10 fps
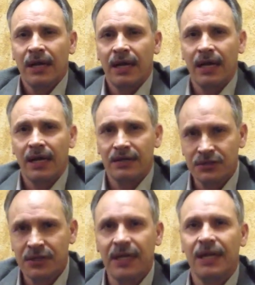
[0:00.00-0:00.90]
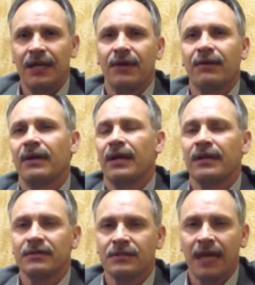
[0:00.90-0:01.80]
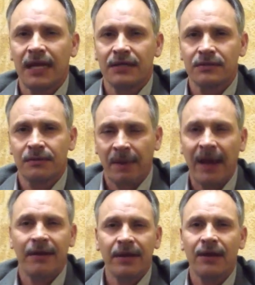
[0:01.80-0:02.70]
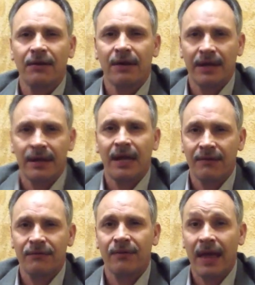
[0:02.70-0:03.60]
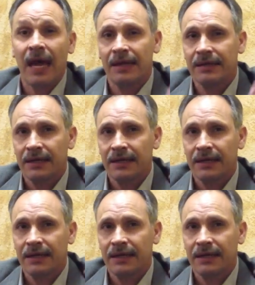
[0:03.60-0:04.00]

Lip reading: a city here in the States to pioneer, and then after that,